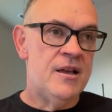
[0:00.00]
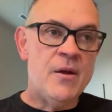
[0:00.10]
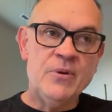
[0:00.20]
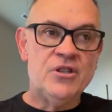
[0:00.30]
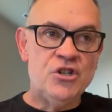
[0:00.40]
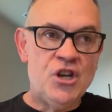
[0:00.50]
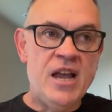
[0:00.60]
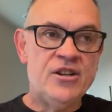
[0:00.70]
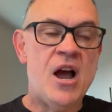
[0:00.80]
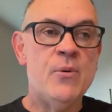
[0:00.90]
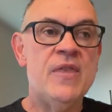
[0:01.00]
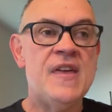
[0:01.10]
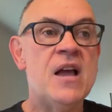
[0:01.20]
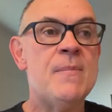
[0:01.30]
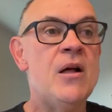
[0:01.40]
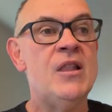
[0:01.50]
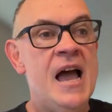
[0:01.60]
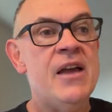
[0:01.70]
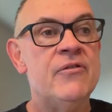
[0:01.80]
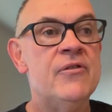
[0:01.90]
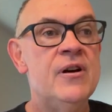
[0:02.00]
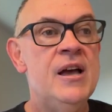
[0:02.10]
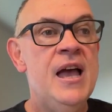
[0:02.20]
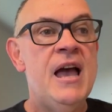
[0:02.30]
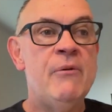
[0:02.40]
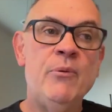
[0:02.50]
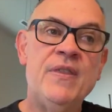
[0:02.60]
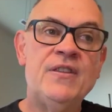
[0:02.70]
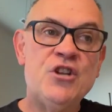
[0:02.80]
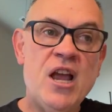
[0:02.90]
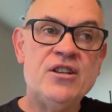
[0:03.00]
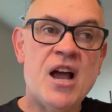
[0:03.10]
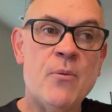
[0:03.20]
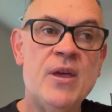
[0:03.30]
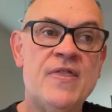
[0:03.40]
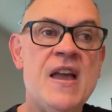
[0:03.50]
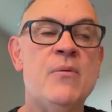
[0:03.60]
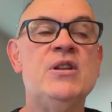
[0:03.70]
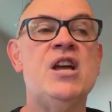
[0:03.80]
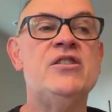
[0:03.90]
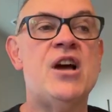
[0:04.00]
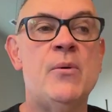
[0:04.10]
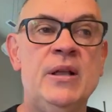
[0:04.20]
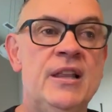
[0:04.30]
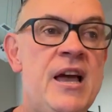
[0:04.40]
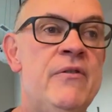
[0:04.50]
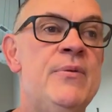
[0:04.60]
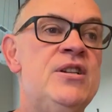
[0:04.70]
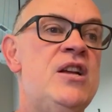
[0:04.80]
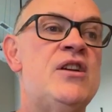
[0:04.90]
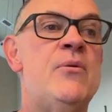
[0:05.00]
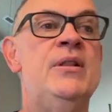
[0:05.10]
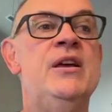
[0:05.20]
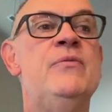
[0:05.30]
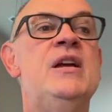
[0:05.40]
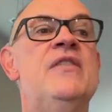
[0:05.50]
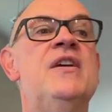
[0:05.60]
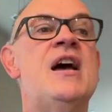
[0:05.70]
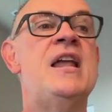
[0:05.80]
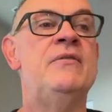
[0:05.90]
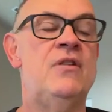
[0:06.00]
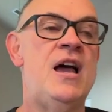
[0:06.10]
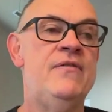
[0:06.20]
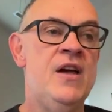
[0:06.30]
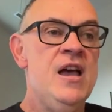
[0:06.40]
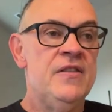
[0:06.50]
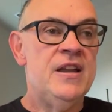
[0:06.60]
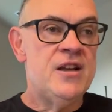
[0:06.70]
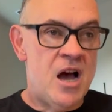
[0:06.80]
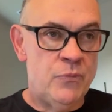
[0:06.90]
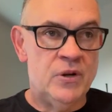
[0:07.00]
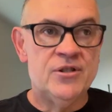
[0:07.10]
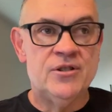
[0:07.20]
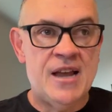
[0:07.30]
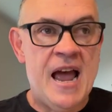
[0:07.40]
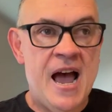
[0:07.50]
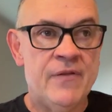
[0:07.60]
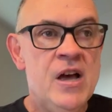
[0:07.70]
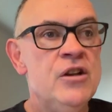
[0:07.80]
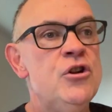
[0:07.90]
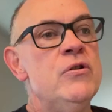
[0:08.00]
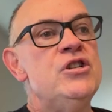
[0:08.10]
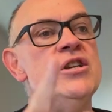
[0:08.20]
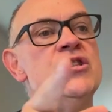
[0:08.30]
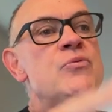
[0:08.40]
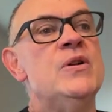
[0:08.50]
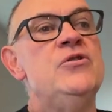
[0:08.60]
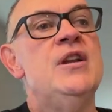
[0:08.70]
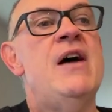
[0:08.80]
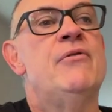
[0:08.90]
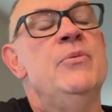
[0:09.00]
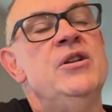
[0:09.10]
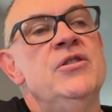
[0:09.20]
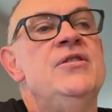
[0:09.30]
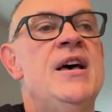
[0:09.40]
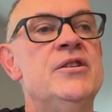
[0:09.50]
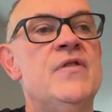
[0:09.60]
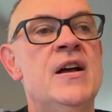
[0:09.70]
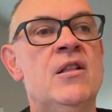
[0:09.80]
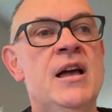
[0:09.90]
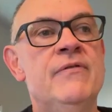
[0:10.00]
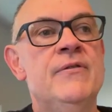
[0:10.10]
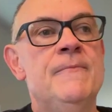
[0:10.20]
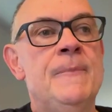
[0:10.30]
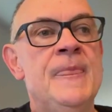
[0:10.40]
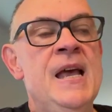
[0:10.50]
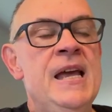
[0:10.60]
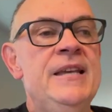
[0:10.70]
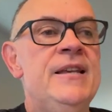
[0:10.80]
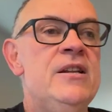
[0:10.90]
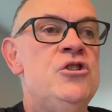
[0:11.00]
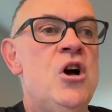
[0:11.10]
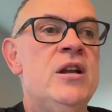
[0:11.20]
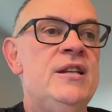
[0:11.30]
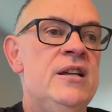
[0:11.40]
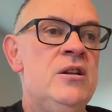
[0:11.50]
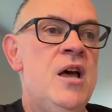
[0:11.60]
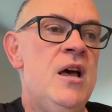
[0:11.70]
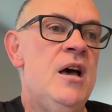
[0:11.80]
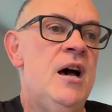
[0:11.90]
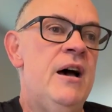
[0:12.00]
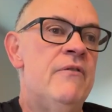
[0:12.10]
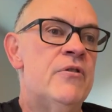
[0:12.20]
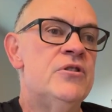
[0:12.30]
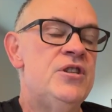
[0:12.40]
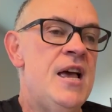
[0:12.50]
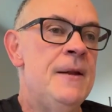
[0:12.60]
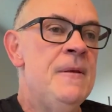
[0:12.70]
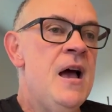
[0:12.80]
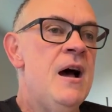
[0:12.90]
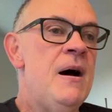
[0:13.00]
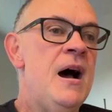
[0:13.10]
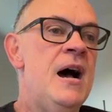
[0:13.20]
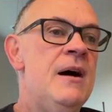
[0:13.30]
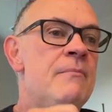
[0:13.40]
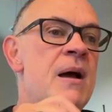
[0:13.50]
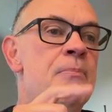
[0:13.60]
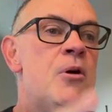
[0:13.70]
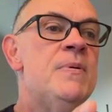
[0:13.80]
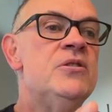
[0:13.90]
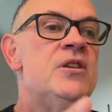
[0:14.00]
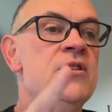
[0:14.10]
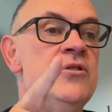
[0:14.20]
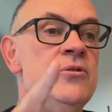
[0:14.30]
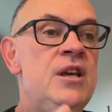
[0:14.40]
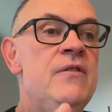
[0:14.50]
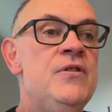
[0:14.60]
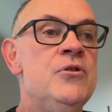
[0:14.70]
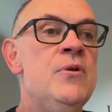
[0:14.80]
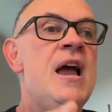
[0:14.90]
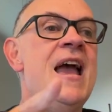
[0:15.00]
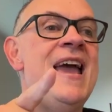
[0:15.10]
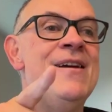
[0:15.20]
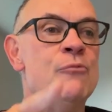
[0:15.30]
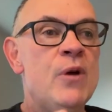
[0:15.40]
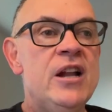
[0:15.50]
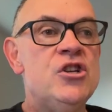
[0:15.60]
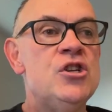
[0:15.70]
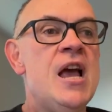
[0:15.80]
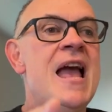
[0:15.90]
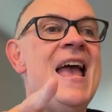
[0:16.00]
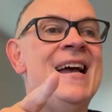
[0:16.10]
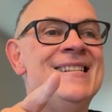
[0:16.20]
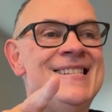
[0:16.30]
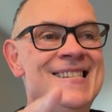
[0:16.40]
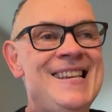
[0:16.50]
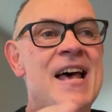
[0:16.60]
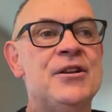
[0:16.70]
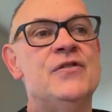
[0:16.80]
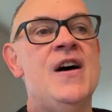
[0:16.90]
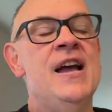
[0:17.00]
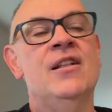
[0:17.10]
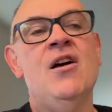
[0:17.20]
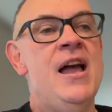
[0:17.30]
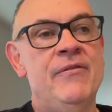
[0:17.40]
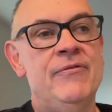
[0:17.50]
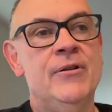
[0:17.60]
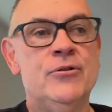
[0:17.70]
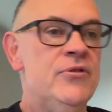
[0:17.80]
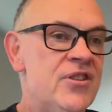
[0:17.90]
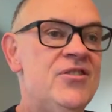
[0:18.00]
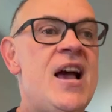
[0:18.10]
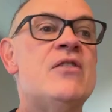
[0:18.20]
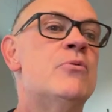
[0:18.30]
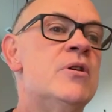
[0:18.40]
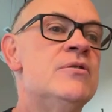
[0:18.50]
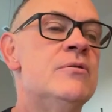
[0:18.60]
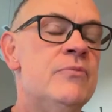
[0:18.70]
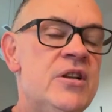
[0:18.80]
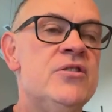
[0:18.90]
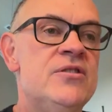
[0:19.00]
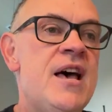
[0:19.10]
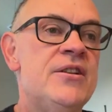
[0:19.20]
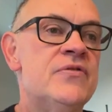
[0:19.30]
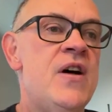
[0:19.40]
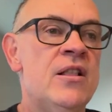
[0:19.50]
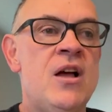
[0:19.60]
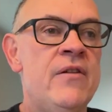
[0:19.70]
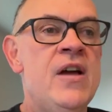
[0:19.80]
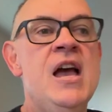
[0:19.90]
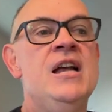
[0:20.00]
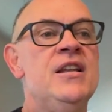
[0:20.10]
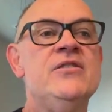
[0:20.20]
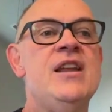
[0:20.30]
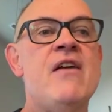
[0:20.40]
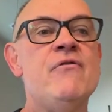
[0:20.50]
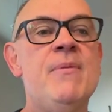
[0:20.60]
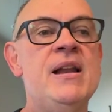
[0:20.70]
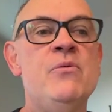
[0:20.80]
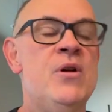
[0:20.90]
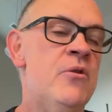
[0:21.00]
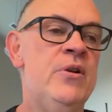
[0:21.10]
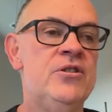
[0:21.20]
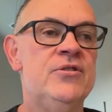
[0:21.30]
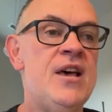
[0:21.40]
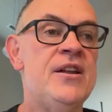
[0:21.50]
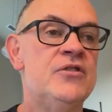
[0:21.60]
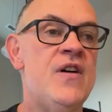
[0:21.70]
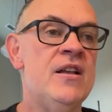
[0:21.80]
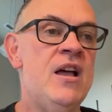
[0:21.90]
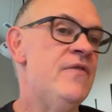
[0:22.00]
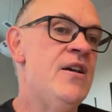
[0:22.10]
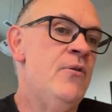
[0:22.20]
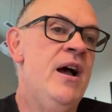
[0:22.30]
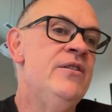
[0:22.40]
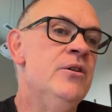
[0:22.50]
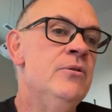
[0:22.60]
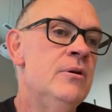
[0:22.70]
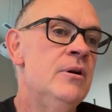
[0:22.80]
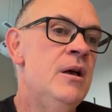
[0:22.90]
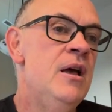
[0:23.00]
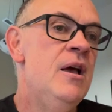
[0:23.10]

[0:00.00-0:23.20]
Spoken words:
God wants to change how we think about life. And when we change how we think, we change how we live, and we change how we live, we get the kind of life that God wants us to have. Do you know Jesus wants you to have a rich and satisfying life? He said in John 10, verse 10, my purpose is to give you a rich and satisfying life. Those are his exact words, rich and satisfying life. Doesn't everybody want a rich and satisfying life? I know I do.